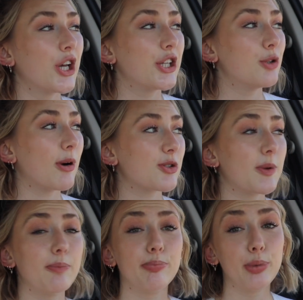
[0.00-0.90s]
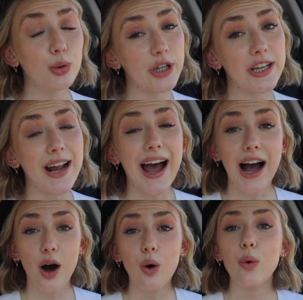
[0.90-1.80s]
you're about to be booted
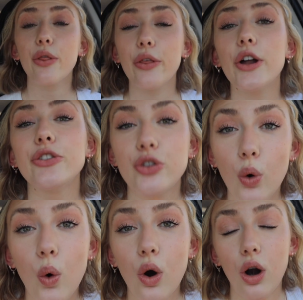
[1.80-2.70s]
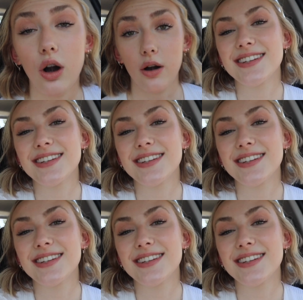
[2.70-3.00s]
out the door.